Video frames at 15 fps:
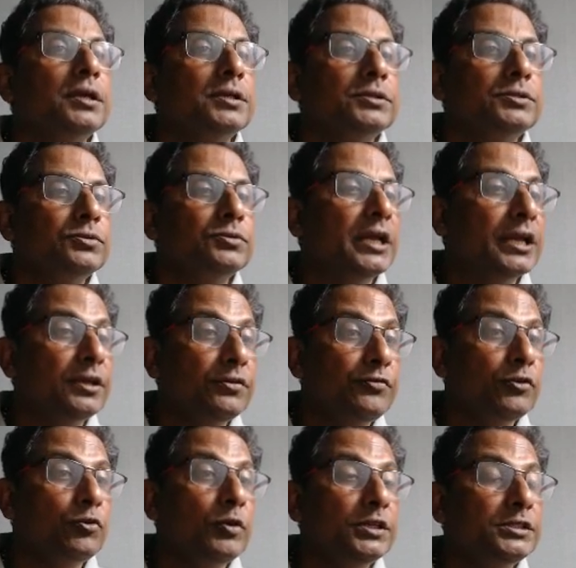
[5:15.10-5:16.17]
So thank you
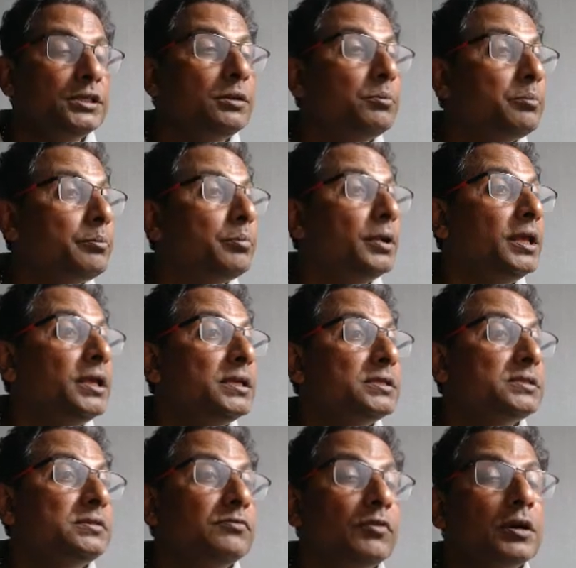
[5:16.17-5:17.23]
for watching.
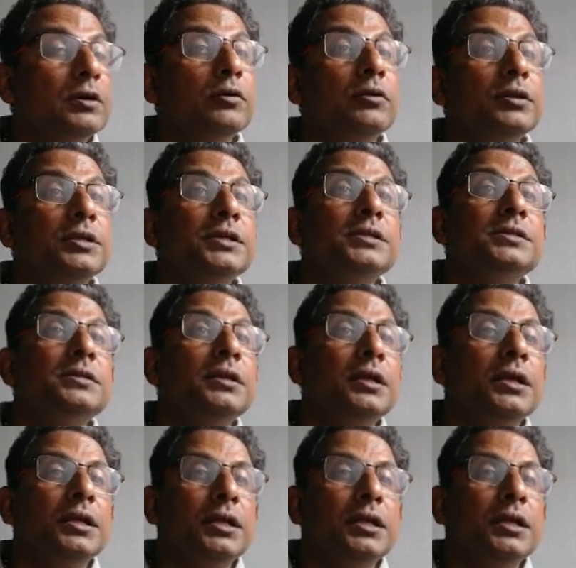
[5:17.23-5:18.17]
Please work on this.